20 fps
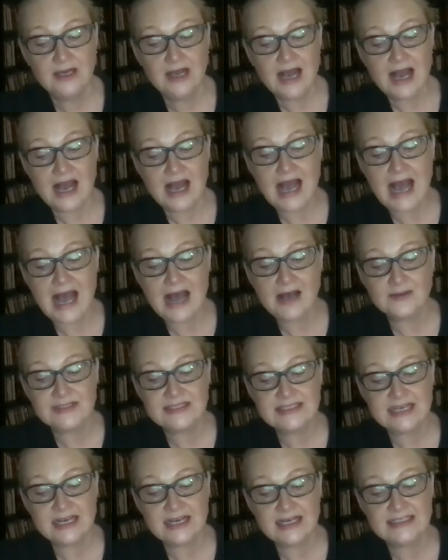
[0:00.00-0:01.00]
A
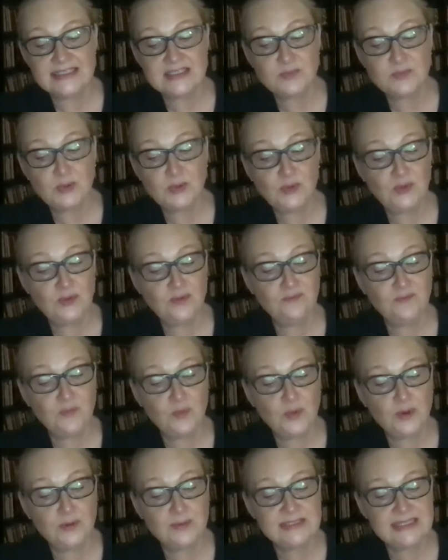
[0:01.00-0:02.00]
house-sized pool
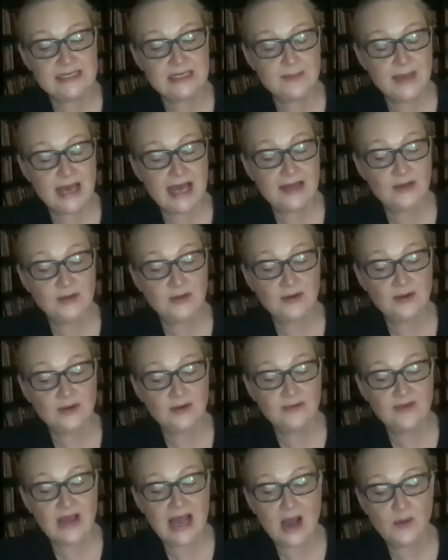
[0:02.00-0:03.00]
forms in a matter of
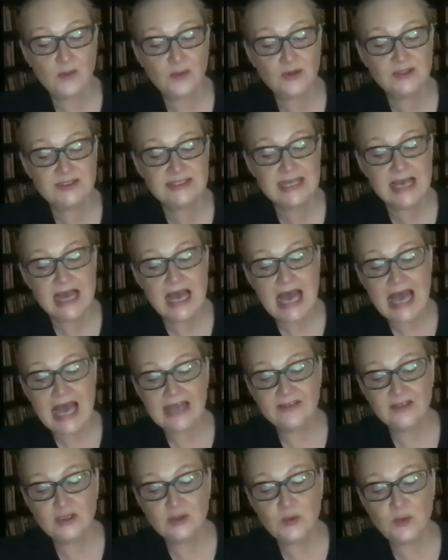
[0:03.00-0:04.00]
hours
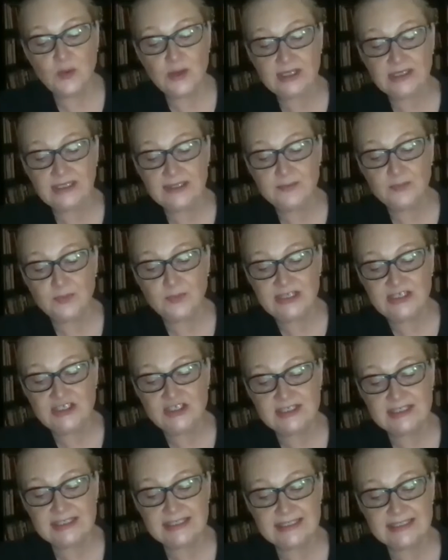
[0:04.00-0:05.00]
and then quickly
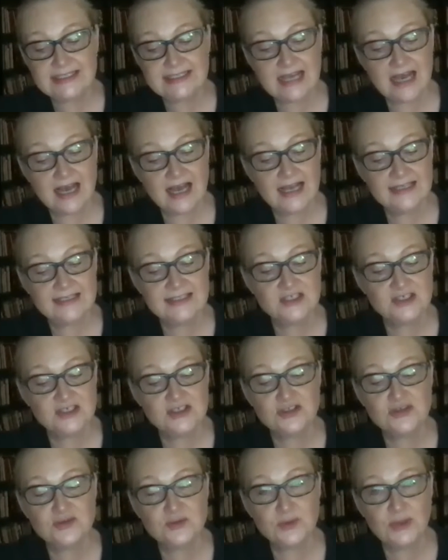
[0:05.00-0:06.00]
breaches the sides,
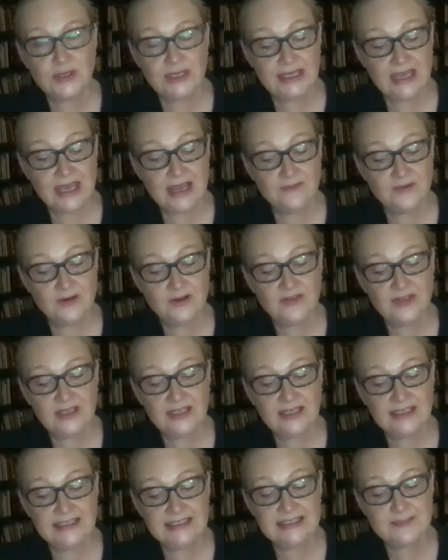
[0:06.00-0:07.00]
destroying
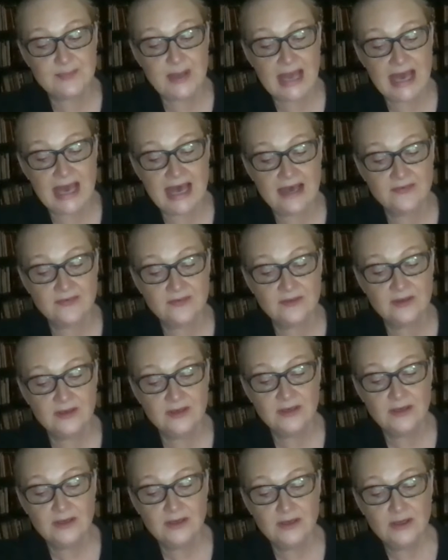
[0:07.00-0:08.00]
everything in its path.
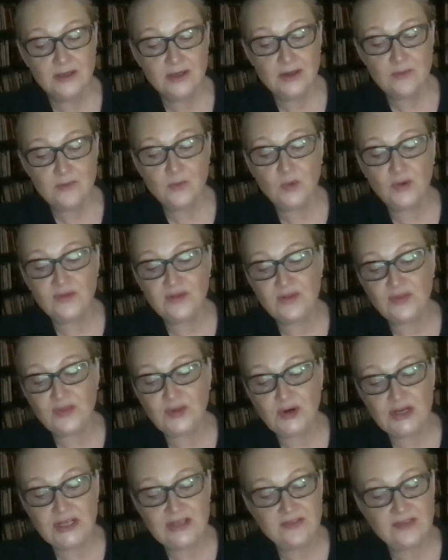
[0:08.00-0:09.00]
More than
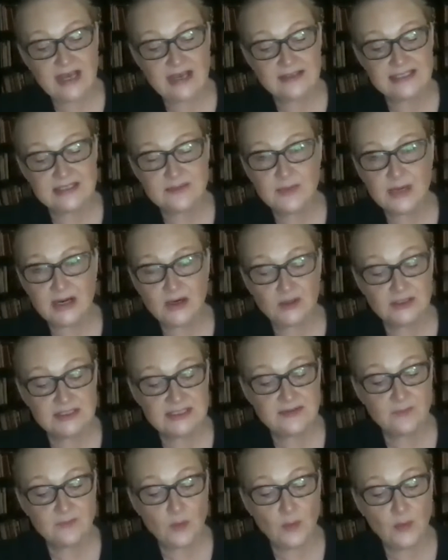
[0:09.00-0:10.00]
30,000 barrels
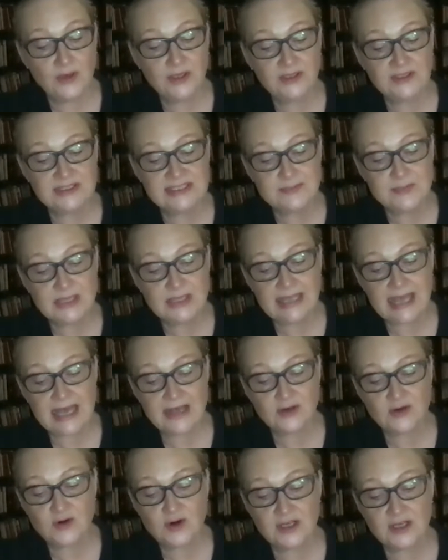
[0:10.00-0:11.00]
of oil spill out
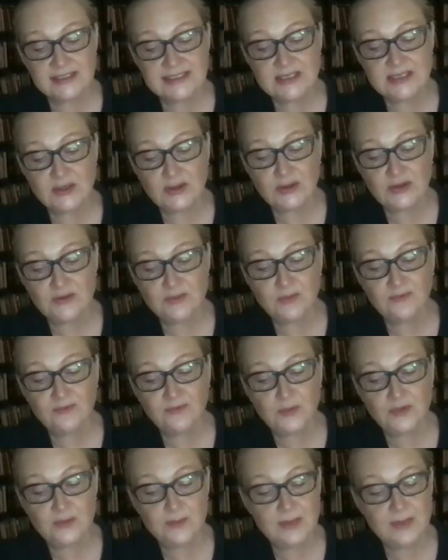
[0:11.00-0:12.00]
across the earth
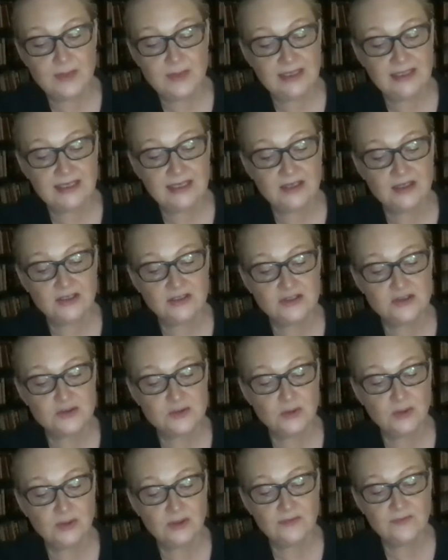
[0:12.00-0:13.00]
before the men get
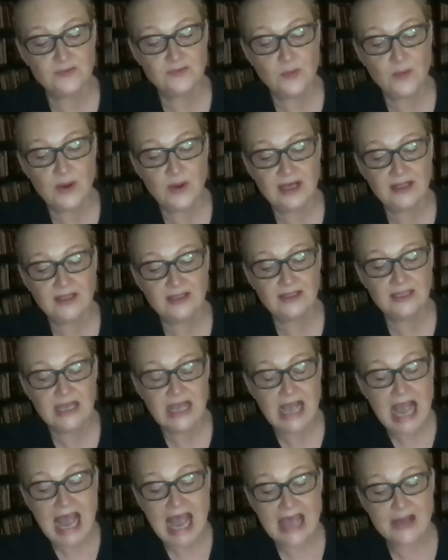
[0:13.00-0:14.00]
control of the well.
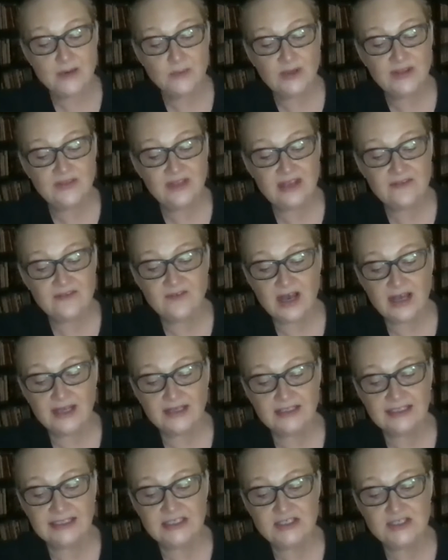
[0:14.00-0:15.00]
And when they
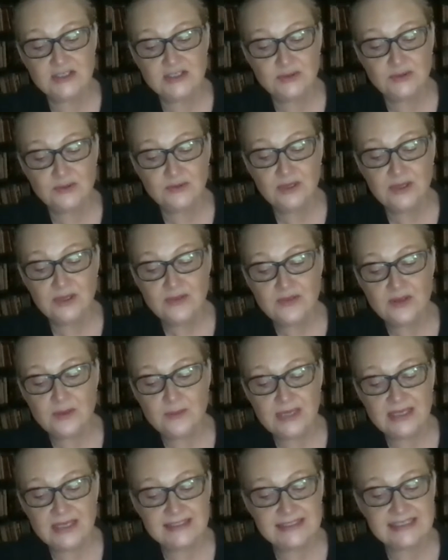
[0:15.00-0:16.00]
finally do, the
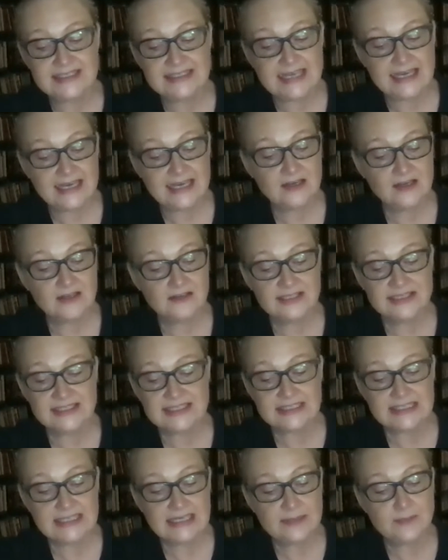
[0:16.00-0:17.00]
men stand on the
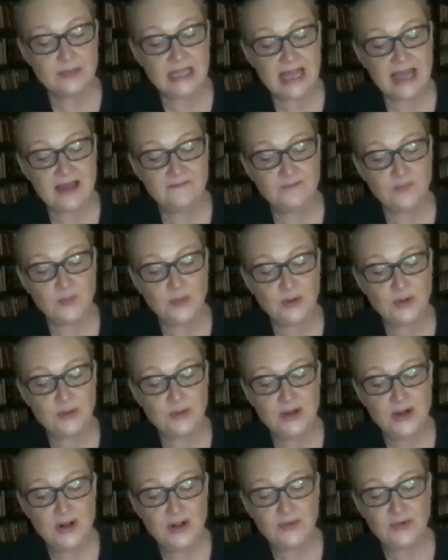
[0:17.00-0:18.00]
slick
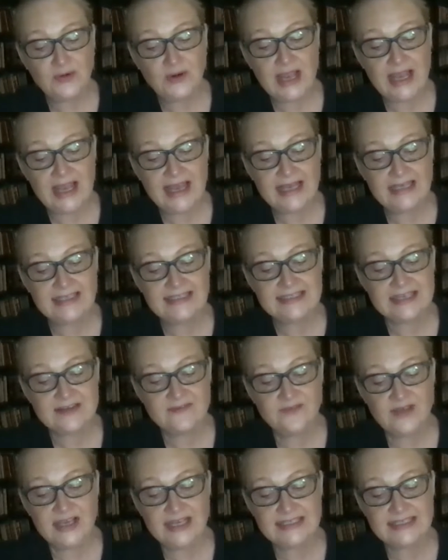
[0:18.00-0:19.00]
platform, their hands
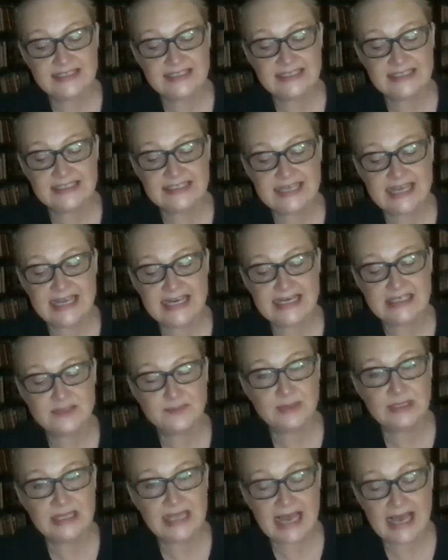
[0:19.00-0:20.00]
and faces stained
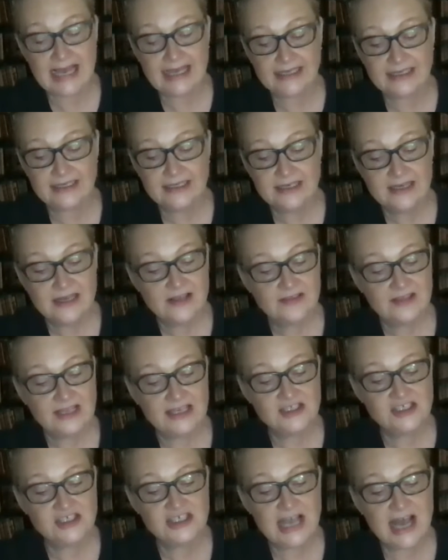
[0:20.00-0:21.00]
black. They
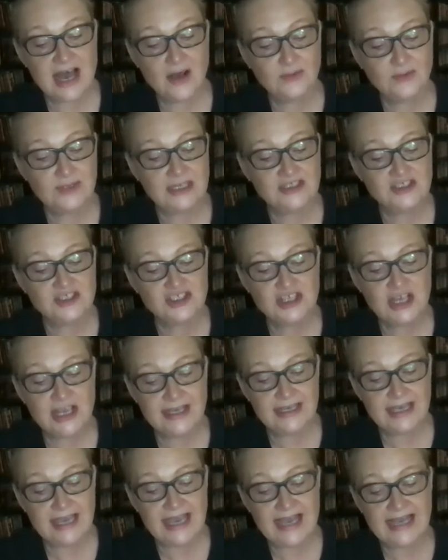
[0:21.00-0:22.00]
shout and
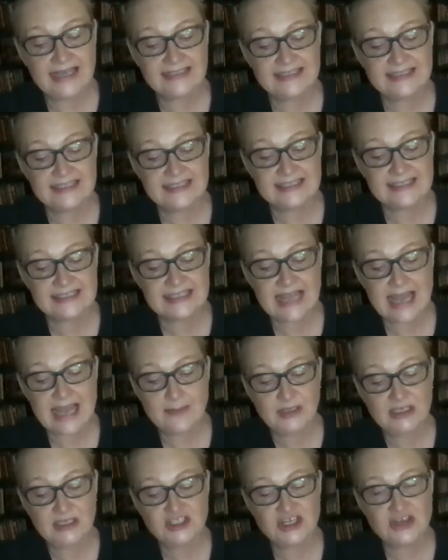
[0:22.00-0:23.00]
shake hands and
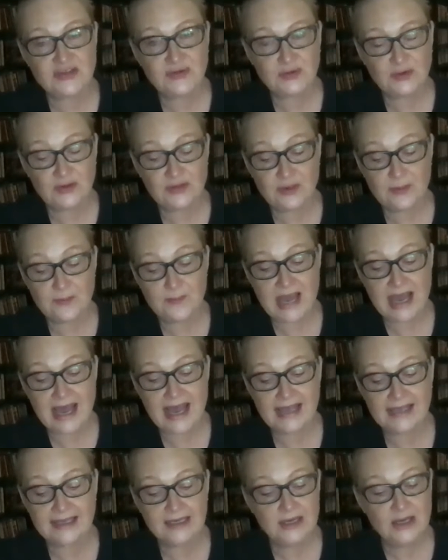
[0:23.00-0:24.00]
slap each other on the
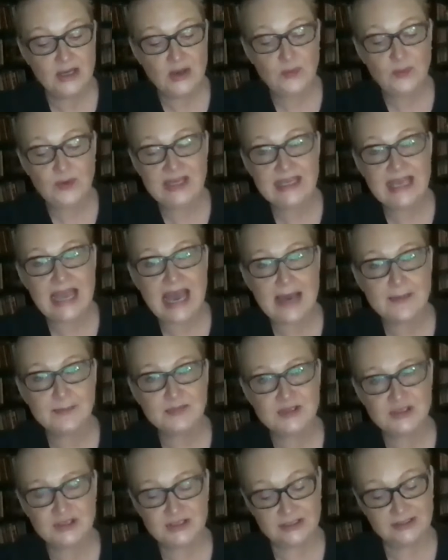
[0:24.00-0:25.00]
back. We
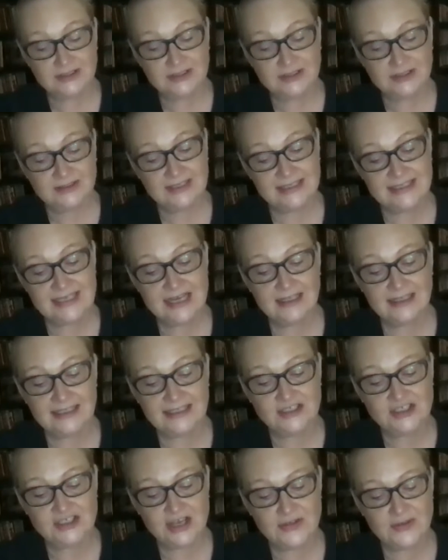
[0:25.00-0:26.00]
capped her, they tell
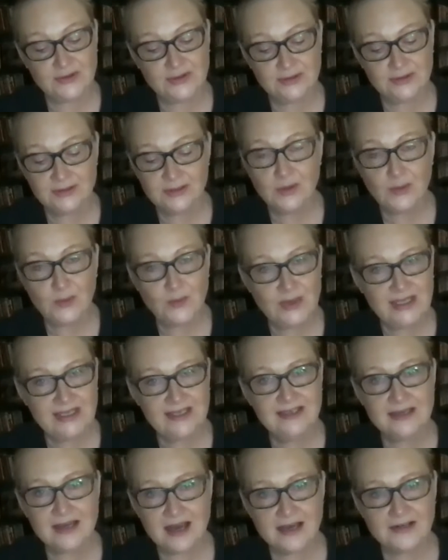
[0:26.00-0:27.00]
each other. We
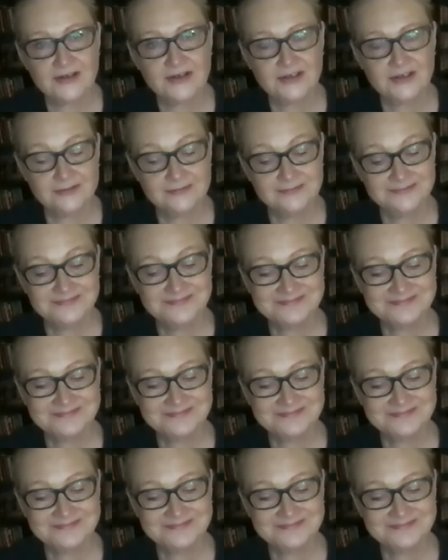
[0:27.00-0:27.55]
got her.